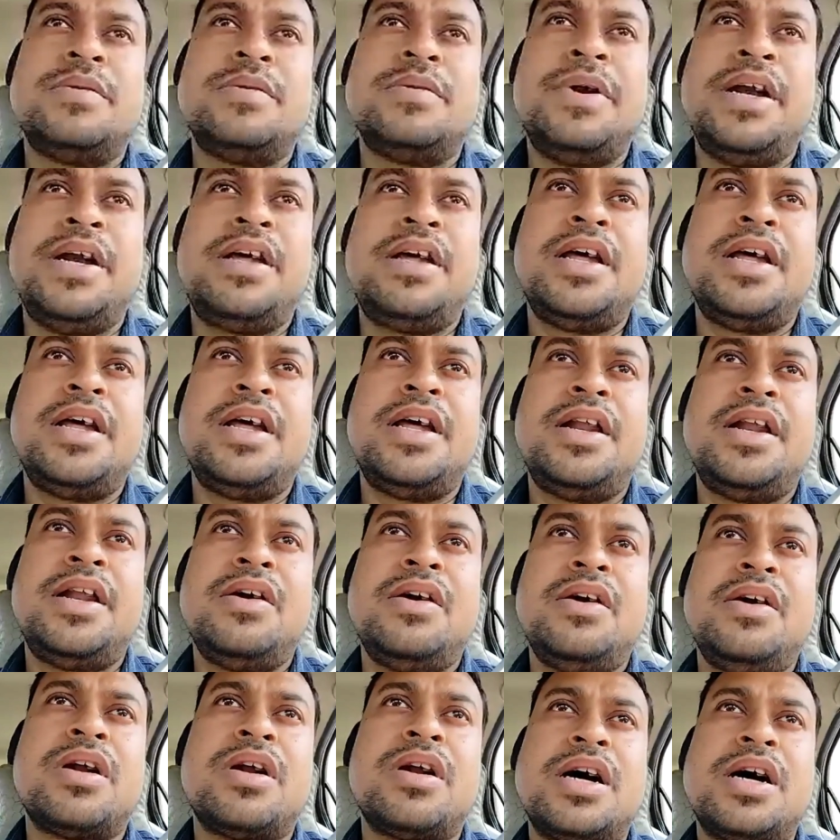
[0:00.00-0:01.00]
maintain your
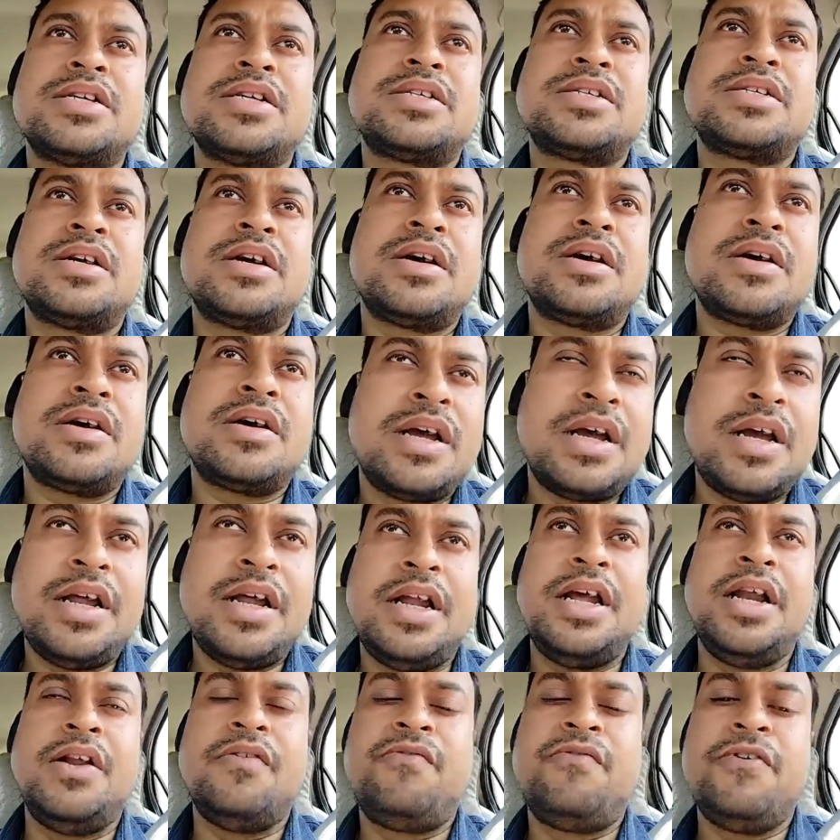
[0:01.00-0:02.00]
grass in
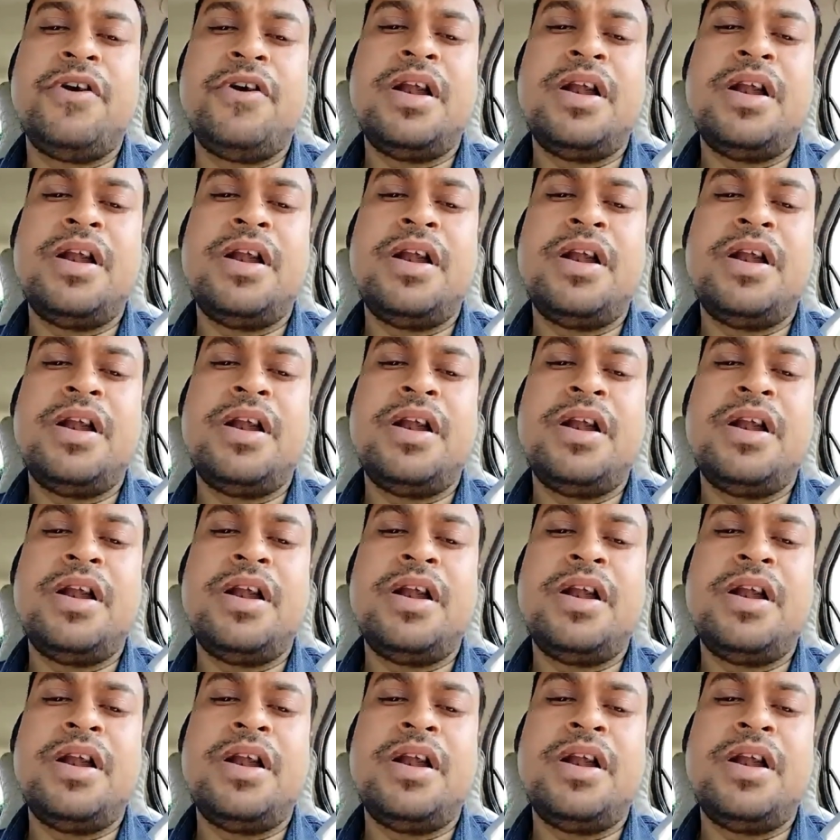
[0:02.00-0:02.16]
infield.